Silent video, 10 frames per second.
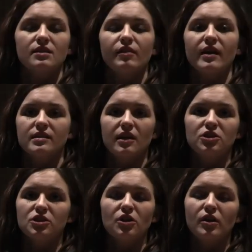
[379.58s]
The vet said
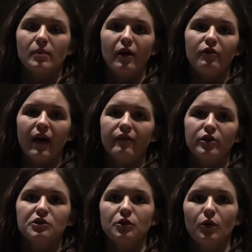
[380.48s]
she's only about five
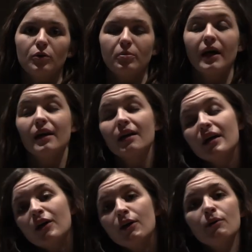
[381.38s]
years old, but
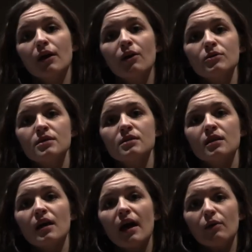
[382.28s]
who knows?
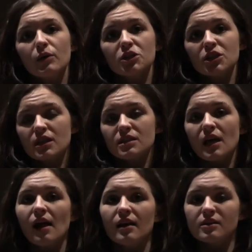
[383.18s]
I wish you could
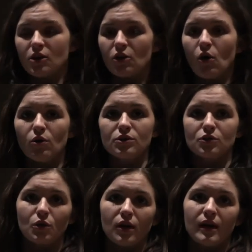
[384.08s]
tell us her whole
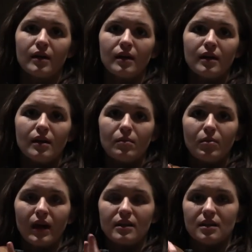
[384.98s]
story,
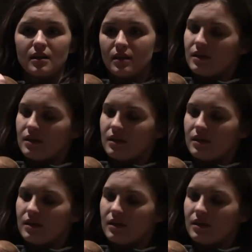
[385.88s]
but